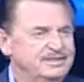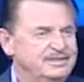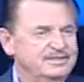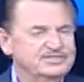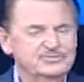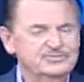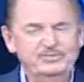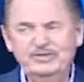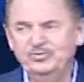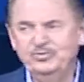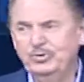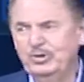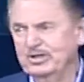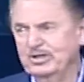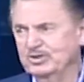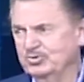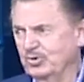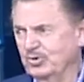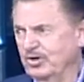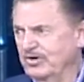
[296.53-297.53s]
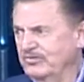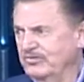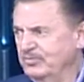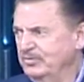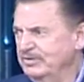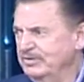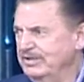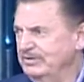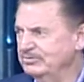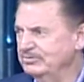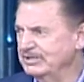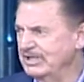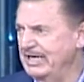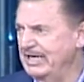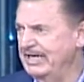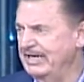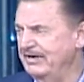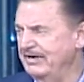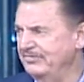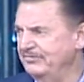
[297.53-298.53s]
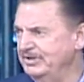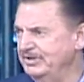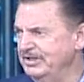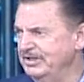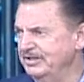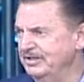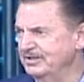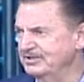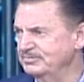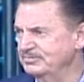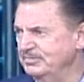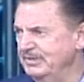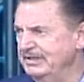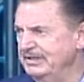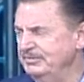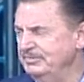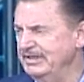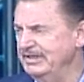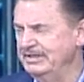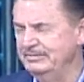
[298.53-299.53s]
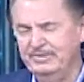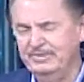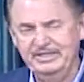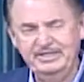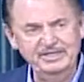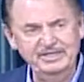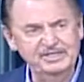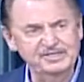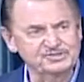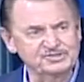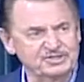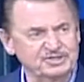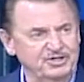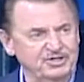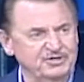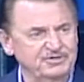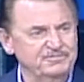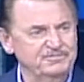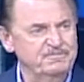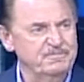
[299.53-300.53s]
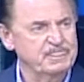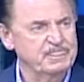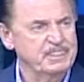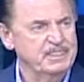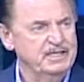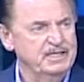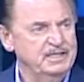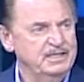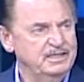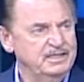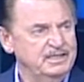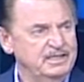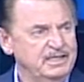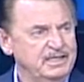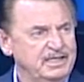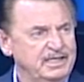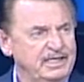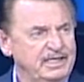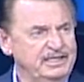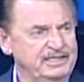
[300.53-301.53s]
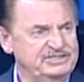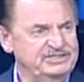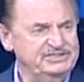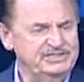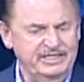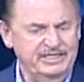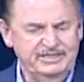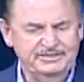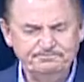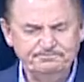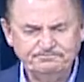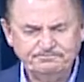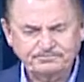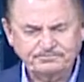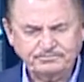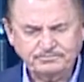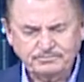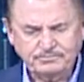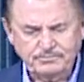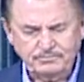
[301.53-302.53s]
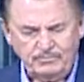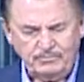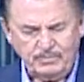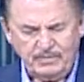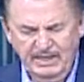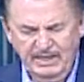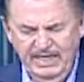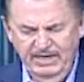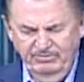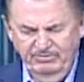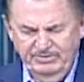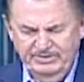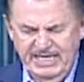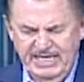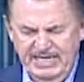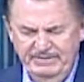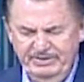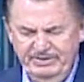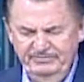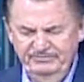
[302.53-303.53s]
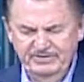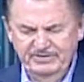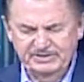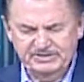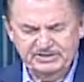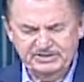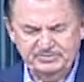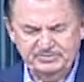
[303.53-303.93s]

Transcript: Smith Wigglesworth when he was alive, years, many, many, many years ago. And he said, every time he visited